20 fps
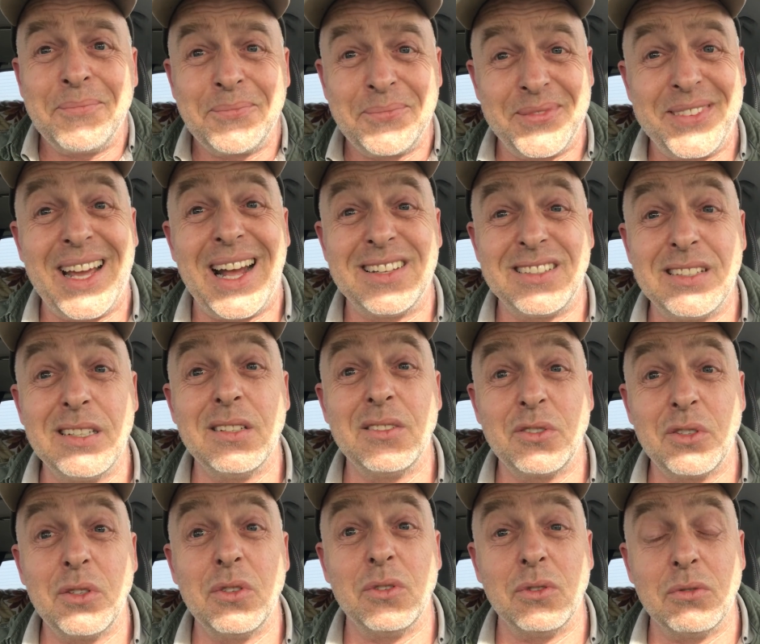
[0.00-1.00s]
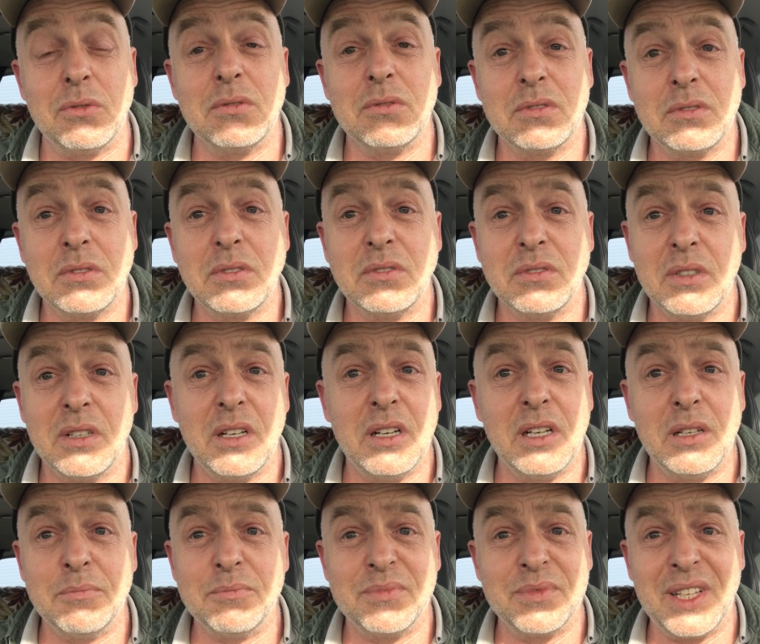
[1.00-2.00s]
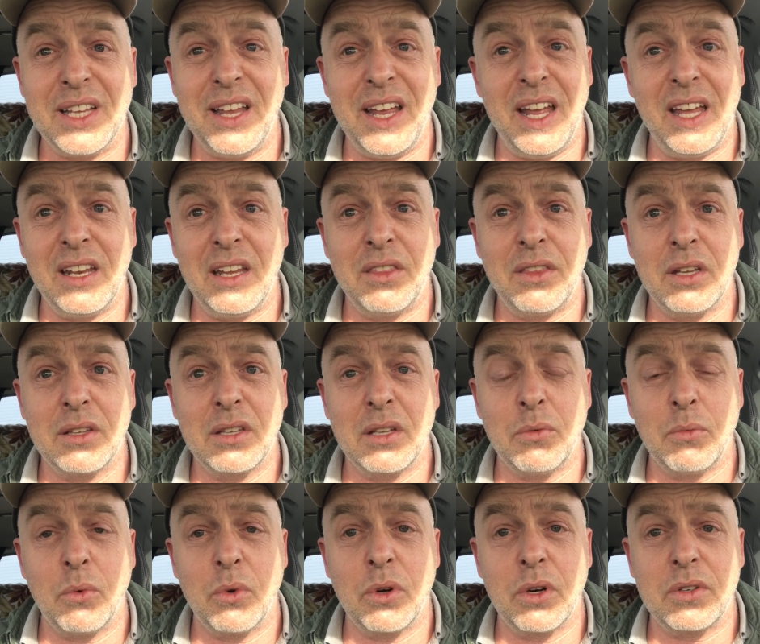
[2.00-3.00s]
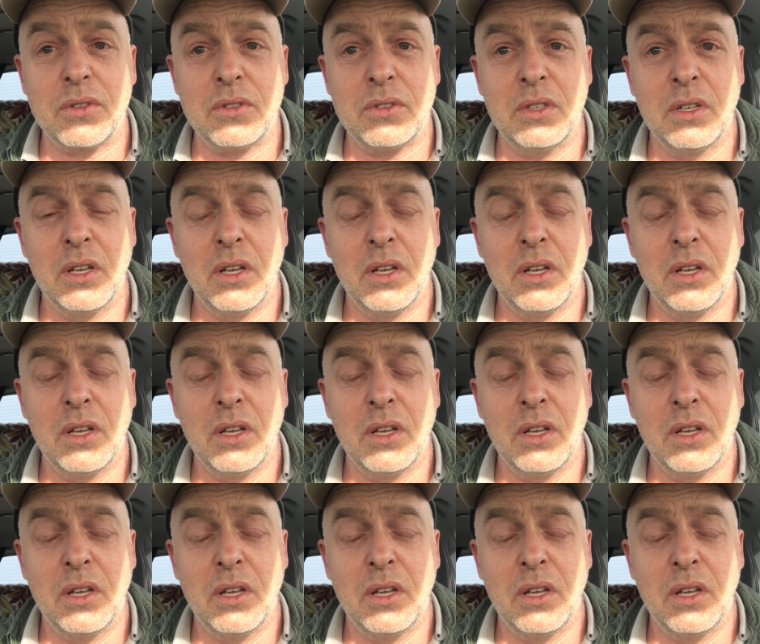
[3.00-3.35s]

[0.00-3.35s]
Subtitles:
that's it too. Anything that works